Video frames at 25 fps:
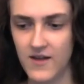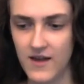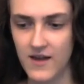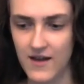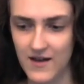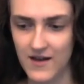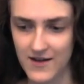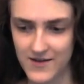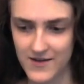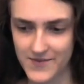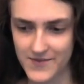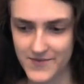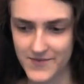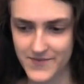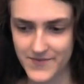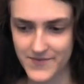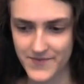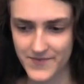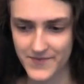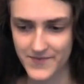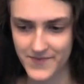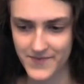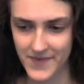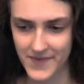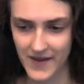And
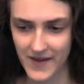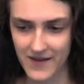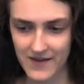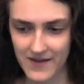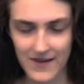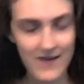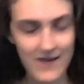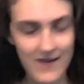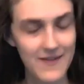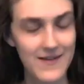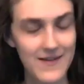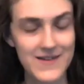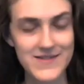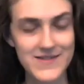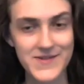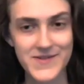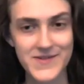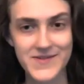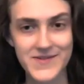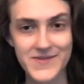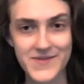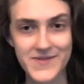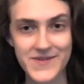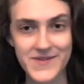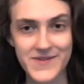yeah,
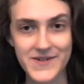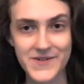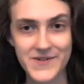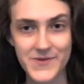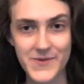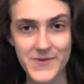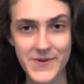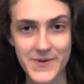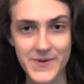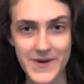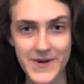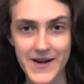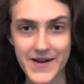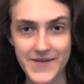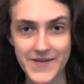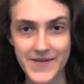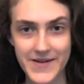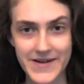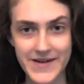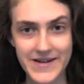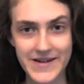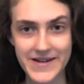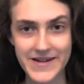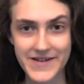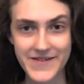that's where we're at
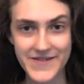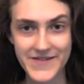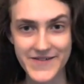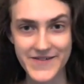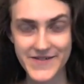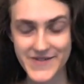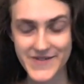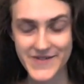right now.